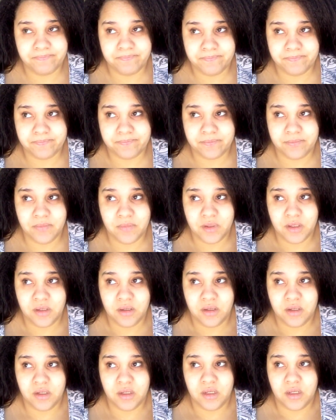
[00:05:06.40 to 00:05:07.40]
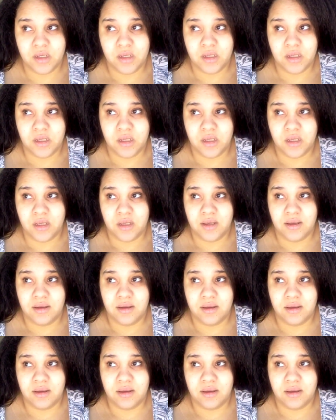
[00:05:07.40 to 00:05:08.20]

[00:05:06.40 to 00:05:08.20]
[no speech]